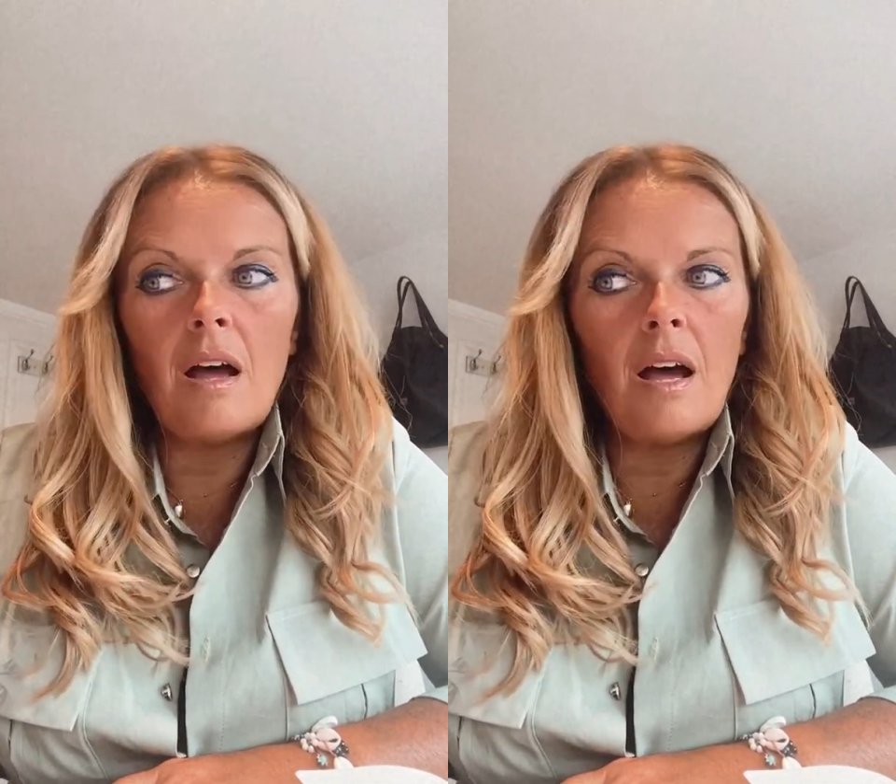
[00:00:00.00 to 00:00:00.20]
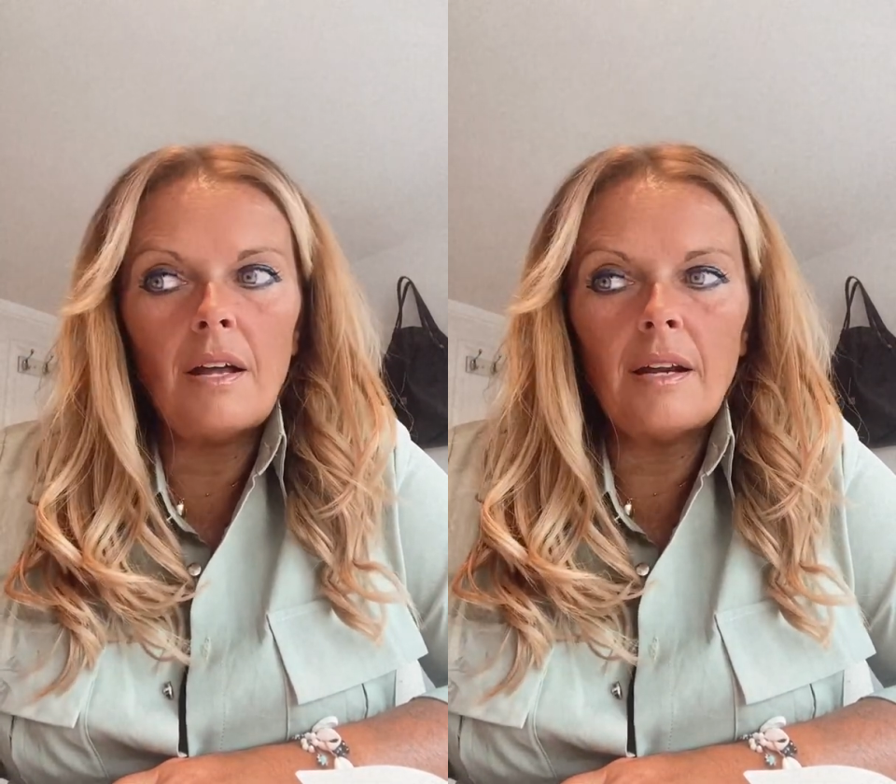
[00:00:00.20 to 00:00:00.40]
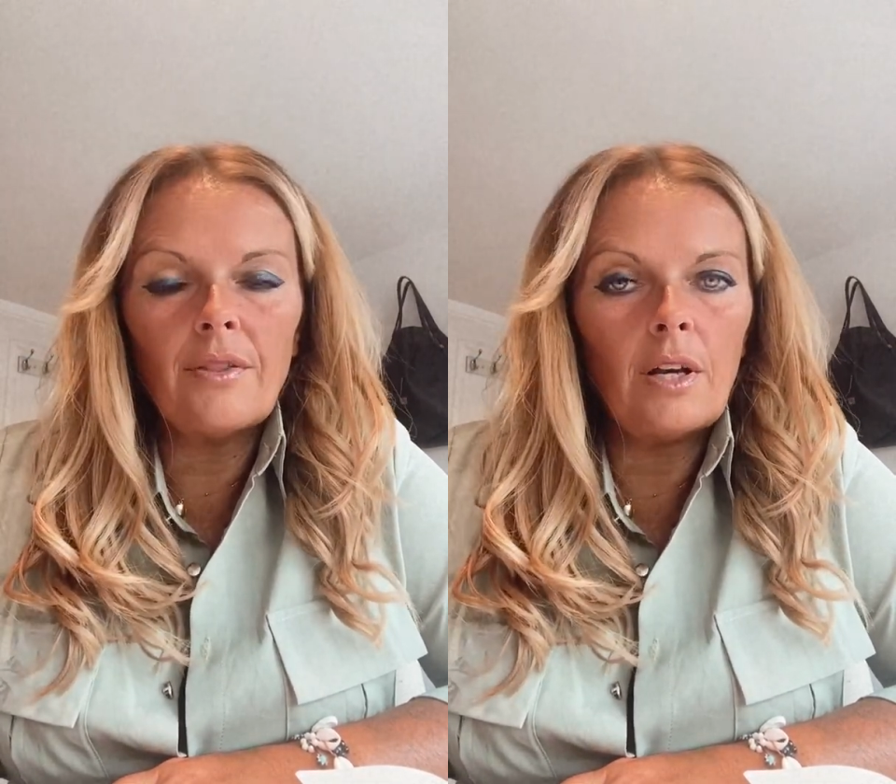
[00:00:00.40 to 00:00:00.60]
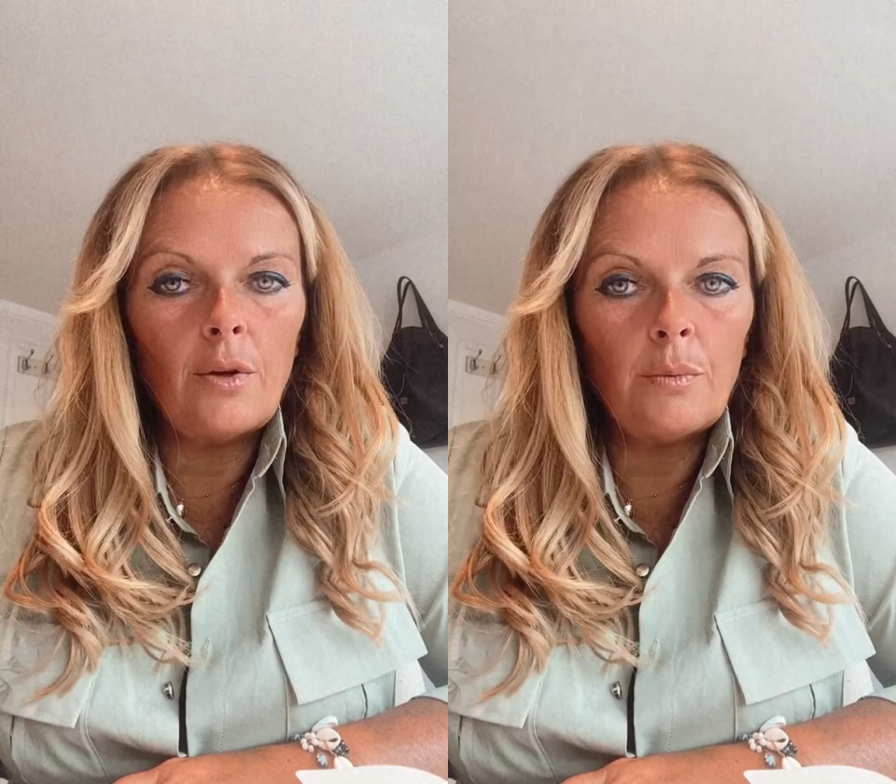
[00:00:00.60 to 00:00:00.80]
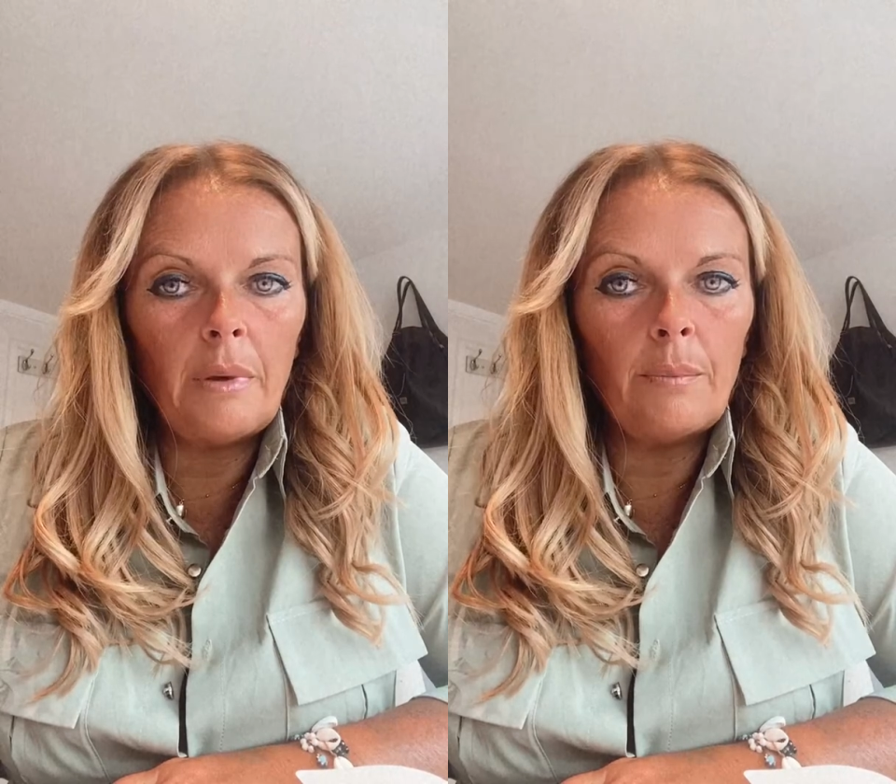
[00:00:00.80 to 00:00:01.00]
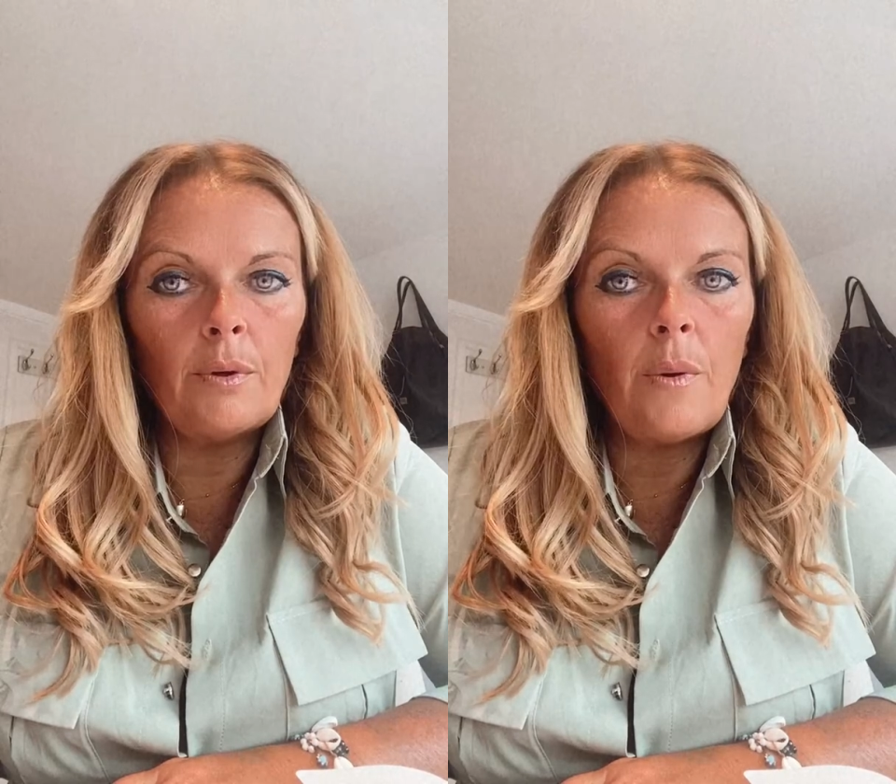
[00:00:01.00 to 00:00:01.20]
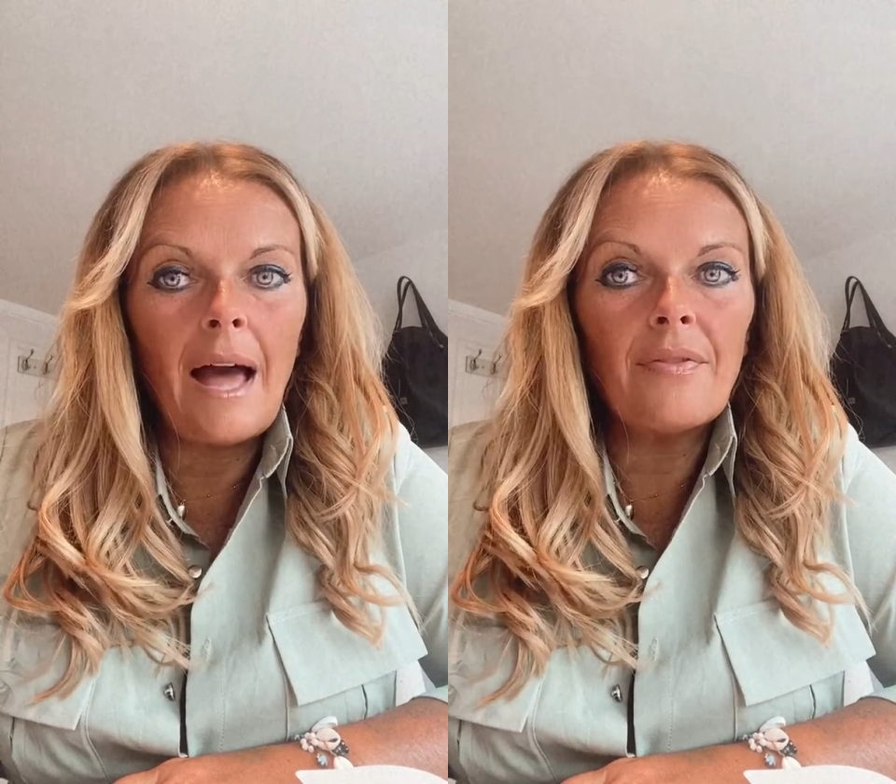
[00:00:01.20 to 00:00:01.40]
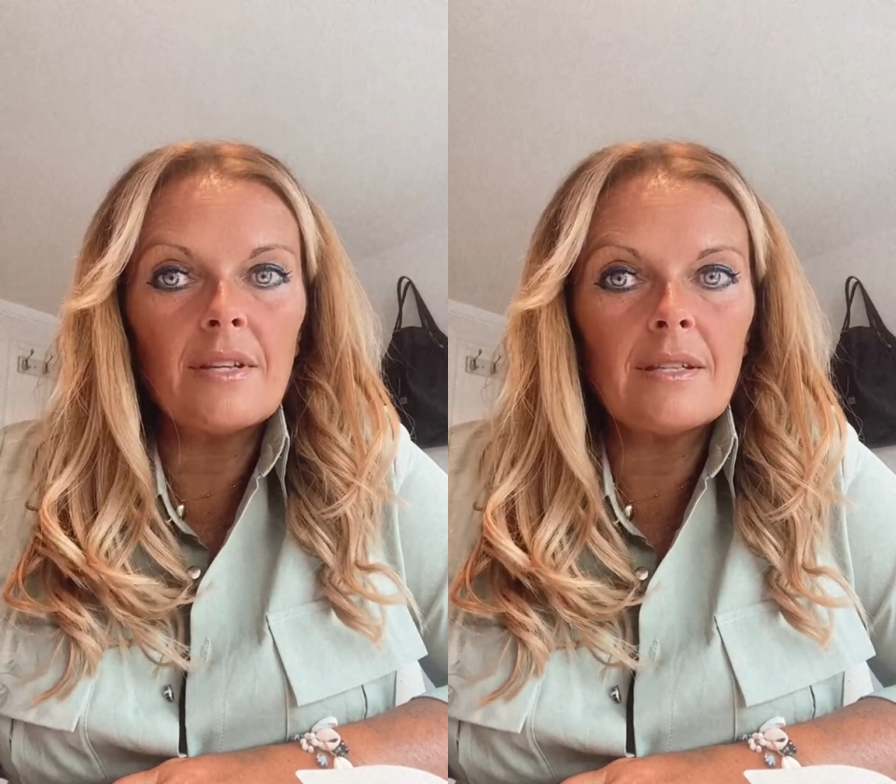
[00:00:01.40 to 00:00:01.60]
another load of people who
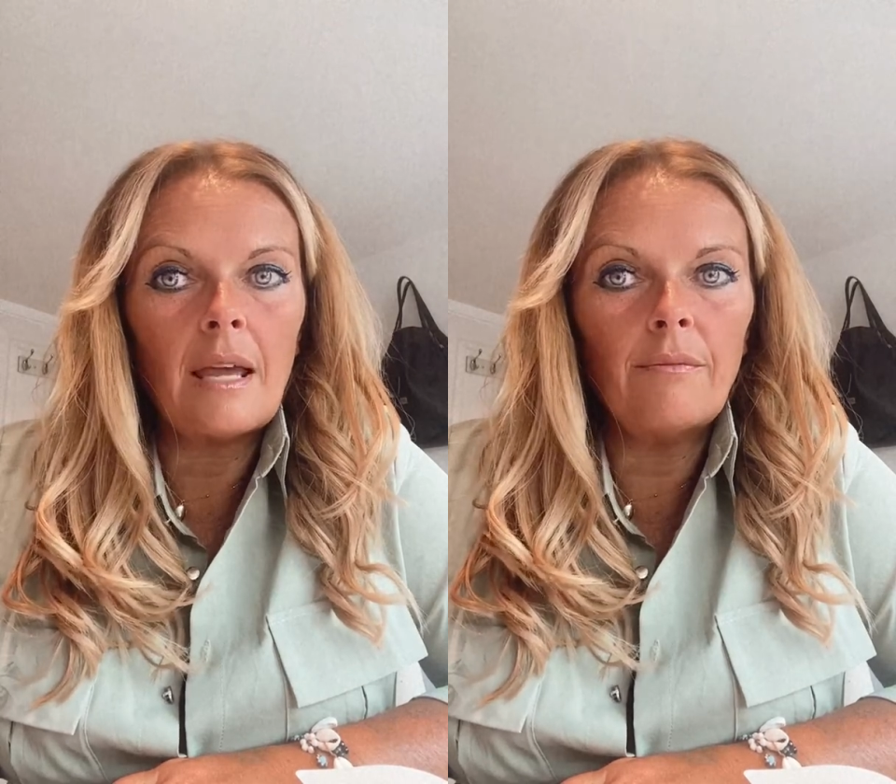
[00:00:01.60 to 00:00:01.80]
had the same